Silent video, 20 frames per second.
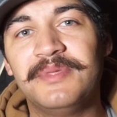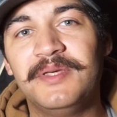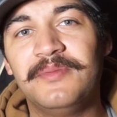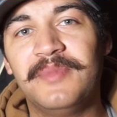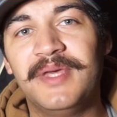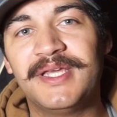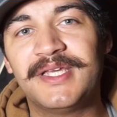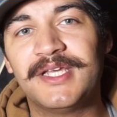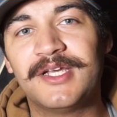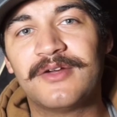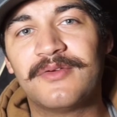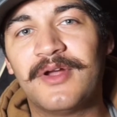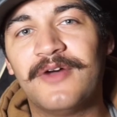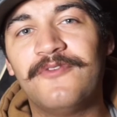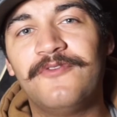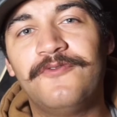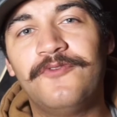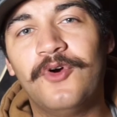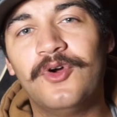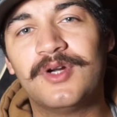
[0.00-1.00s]
be making
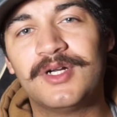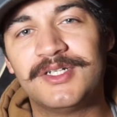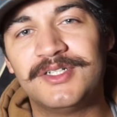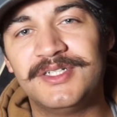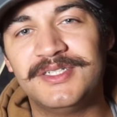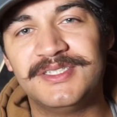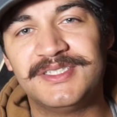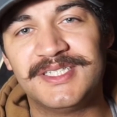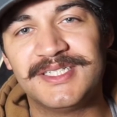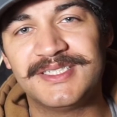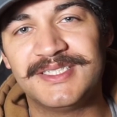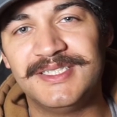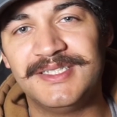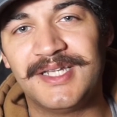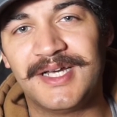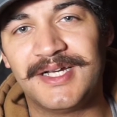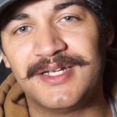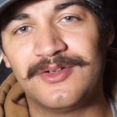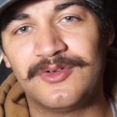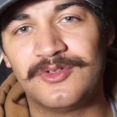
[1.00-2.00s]
around
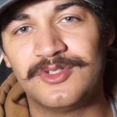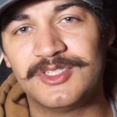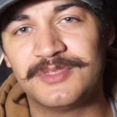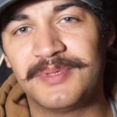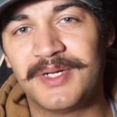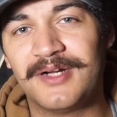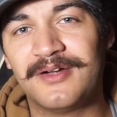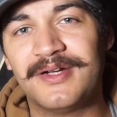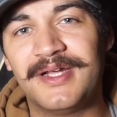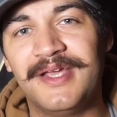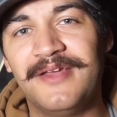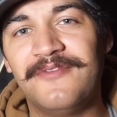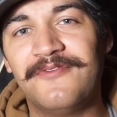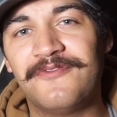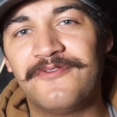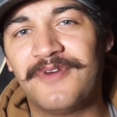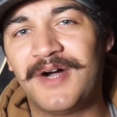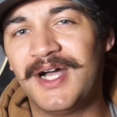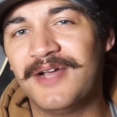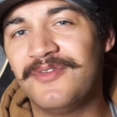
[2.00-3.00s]
469 horsepower and
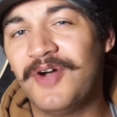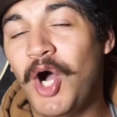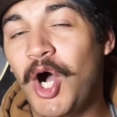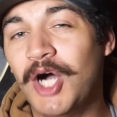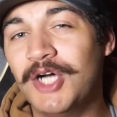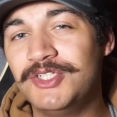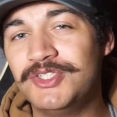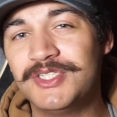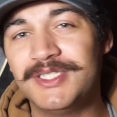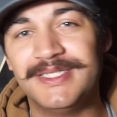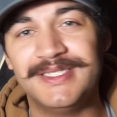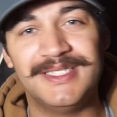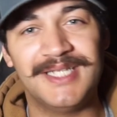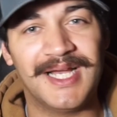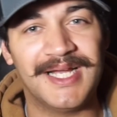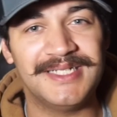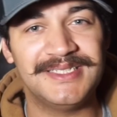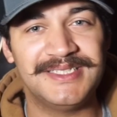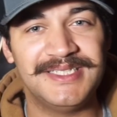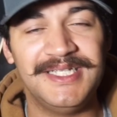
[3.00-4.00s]

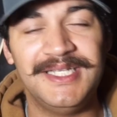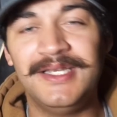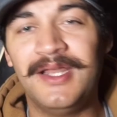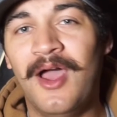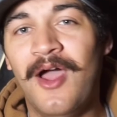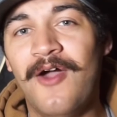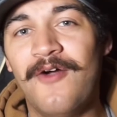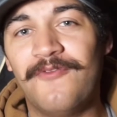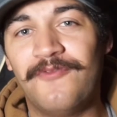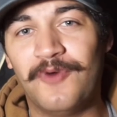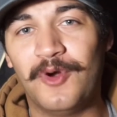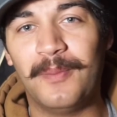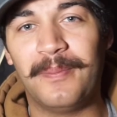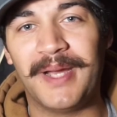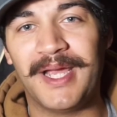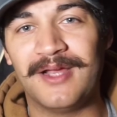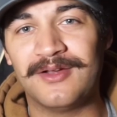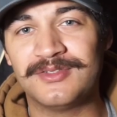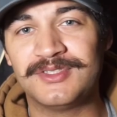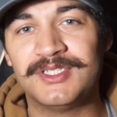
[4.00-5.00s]
519
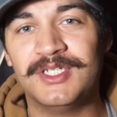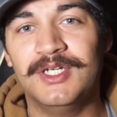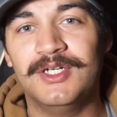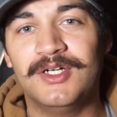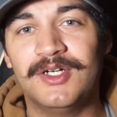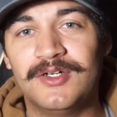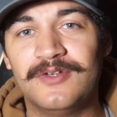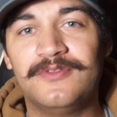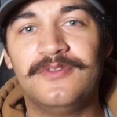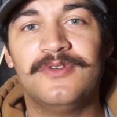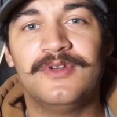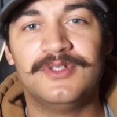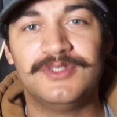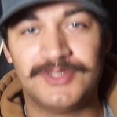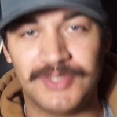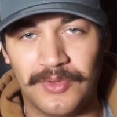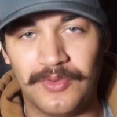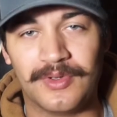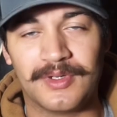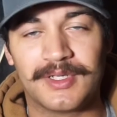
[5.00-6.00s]
foot-pounds of
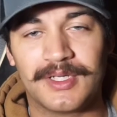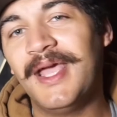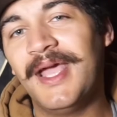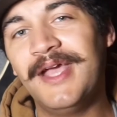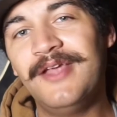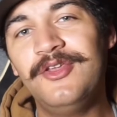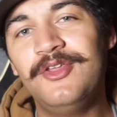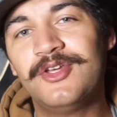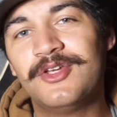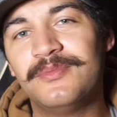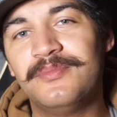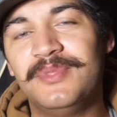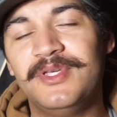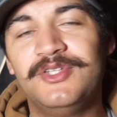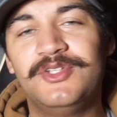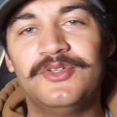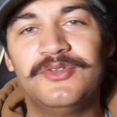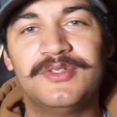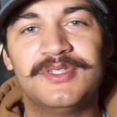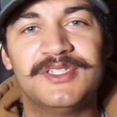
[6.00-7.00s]
torque. And you can be
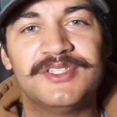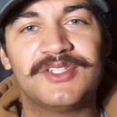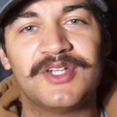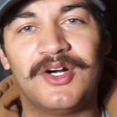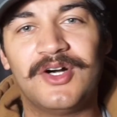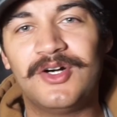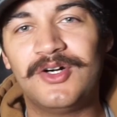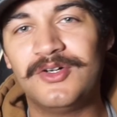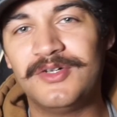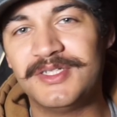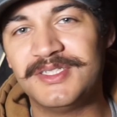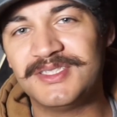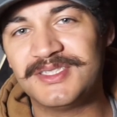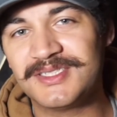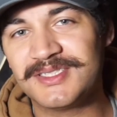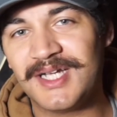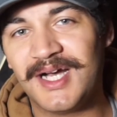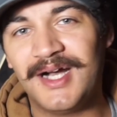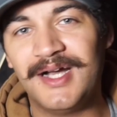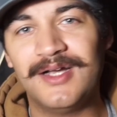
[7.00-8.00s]
doing this all in
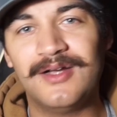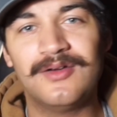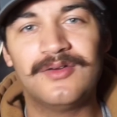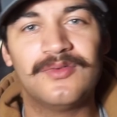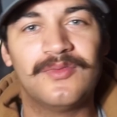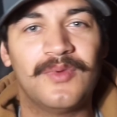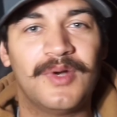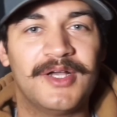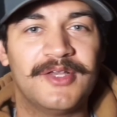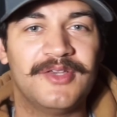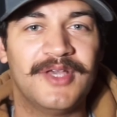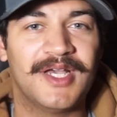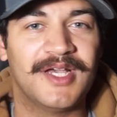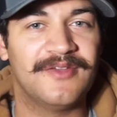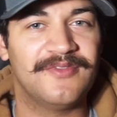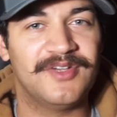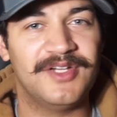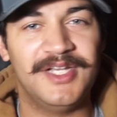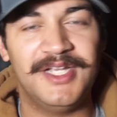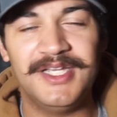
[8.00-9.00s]
style while you
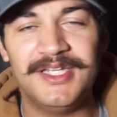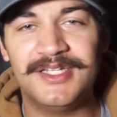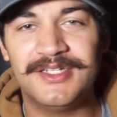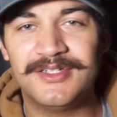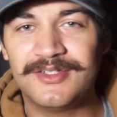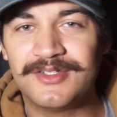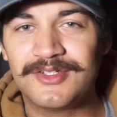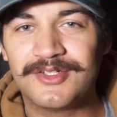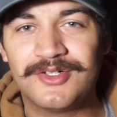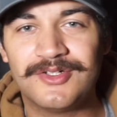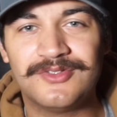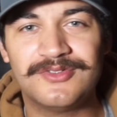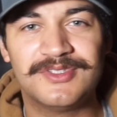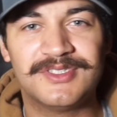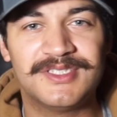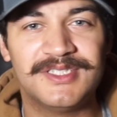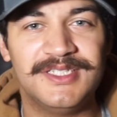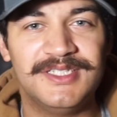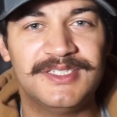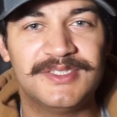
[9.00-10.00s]
have your heated and cold
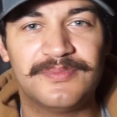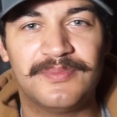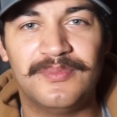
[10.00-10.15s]
seats